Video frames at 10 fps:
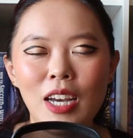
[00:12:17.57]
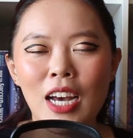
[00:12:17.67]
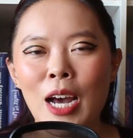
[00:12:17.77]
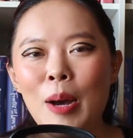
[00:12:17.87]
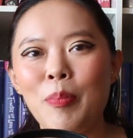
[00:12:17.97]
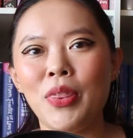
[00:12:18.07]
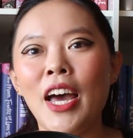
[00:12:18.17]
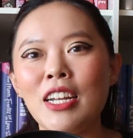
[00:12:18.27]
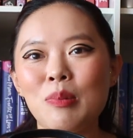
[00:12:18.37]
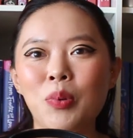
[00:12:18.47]
But
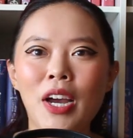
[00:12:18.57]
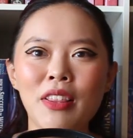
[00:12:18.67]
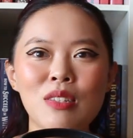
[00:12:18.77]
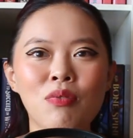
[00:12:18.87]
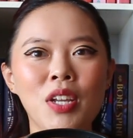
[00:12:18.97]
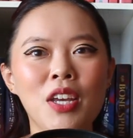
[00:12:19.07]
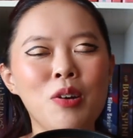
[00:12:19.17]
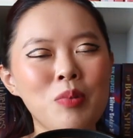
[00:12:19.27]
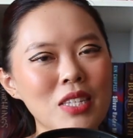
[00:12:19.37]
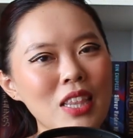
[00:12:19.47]
that is why this video
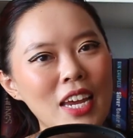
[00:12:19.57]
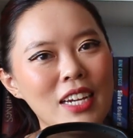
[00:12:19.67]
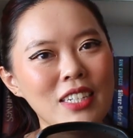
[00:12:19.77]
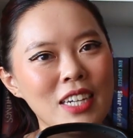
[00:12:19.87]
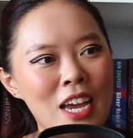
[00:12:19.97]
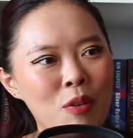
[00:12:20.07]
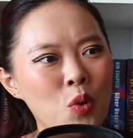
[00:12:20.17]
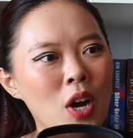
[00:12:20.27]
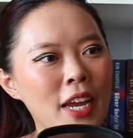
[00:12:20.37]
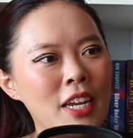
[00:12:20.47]
was late, and
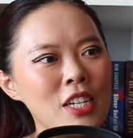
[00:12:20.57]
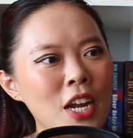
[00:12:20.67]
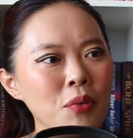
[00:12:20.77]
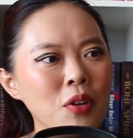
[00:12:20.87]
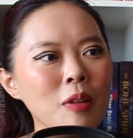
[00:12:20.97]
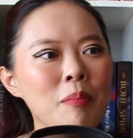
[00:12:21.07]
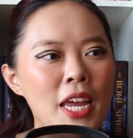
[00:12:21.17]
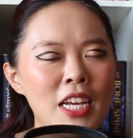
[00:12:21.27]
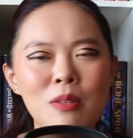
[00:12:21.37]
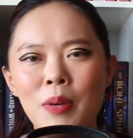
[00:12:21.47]
why, in general, May
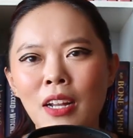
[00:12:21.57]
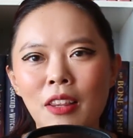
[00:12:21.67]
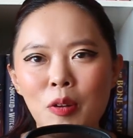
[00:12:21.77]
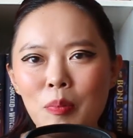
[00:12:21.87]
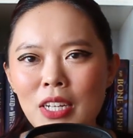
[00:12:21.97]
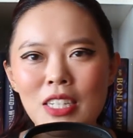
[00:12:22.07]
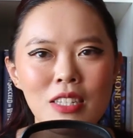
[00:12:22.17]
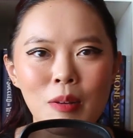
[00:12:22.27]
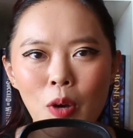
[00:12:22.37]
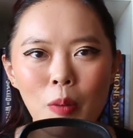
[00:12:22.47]
has been a little bit
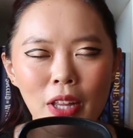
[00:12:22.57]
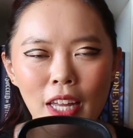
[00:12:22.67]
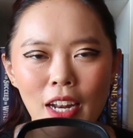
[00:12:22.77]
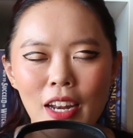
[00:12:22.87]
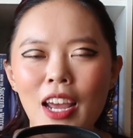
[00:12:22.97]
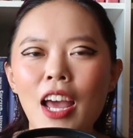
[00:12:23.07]
discombobulated.